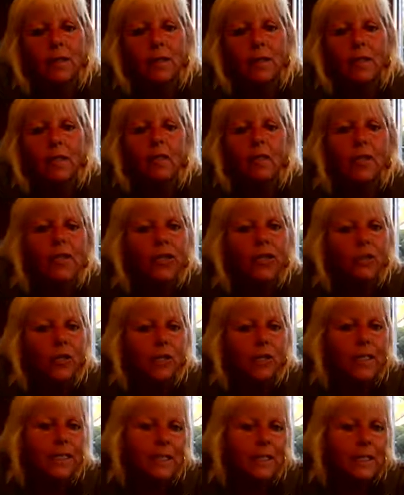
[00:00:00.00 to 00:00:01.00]
And if I
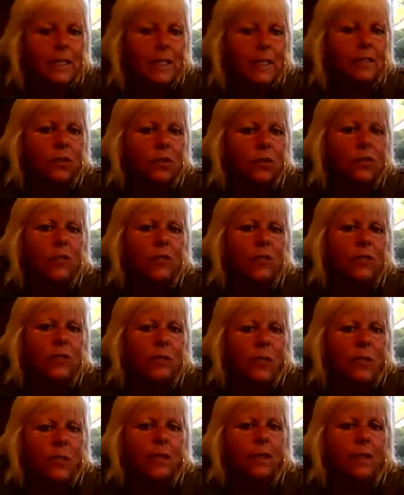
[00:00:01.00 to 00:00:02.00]
train 10 dogs a
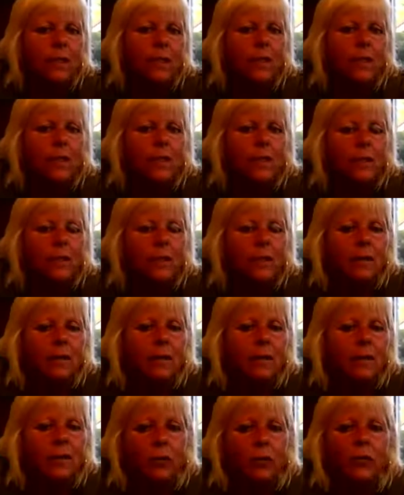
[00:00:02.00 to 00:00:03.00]
year,
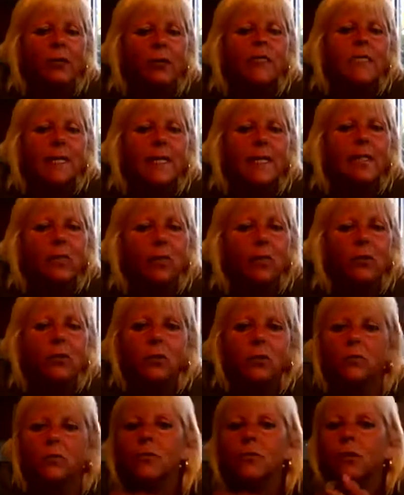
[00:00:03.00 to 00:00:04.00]
those 10
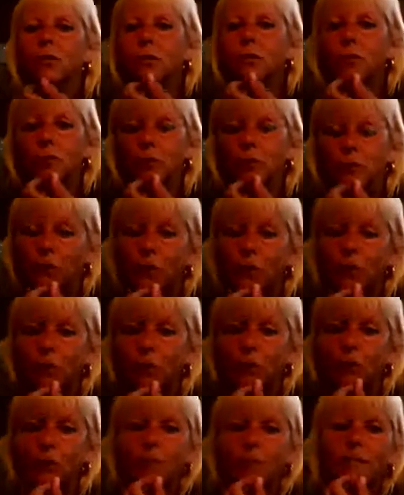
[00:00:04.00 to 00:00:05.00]
dogs have got to
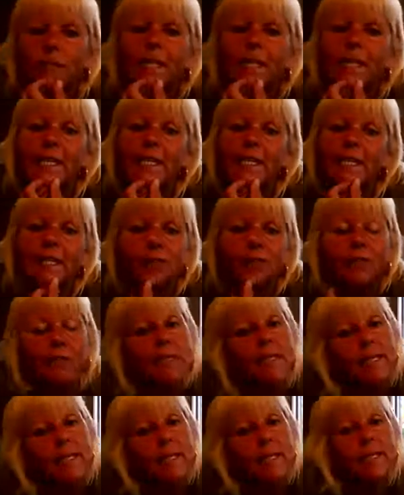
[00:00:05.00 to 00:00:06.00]
function for the next 7 to
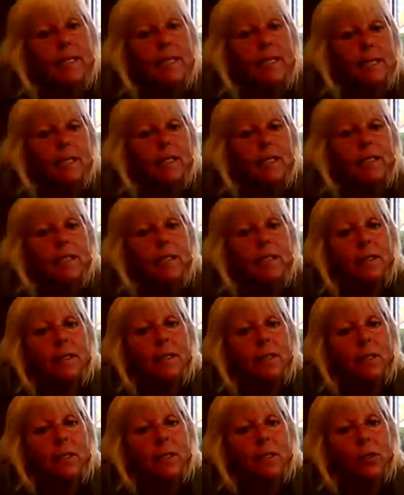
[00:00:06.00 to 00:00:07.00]
10 years.
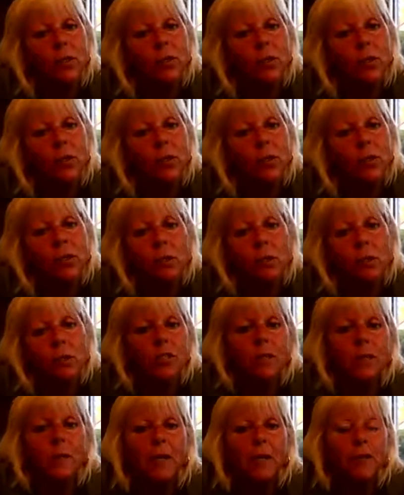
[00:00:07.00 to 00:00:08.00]
So you've got
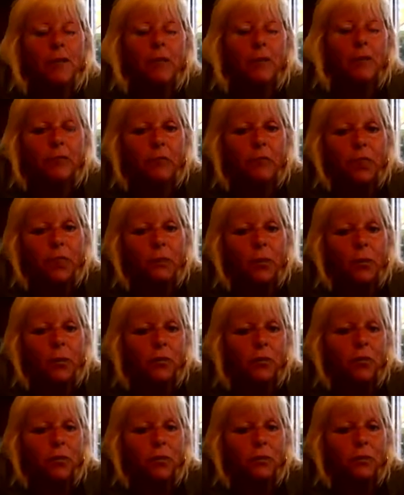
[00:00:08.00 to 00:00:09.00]
to be every 3
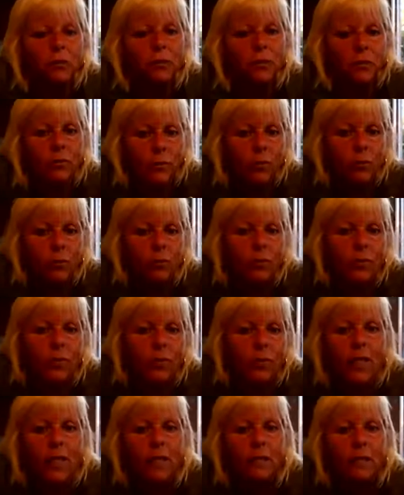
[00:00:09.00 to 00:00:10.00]
months to those
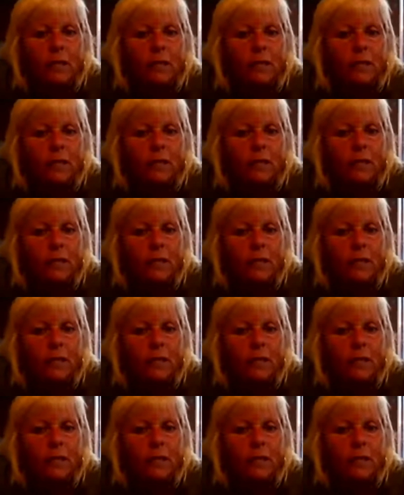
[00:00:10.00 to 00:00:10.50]
clients.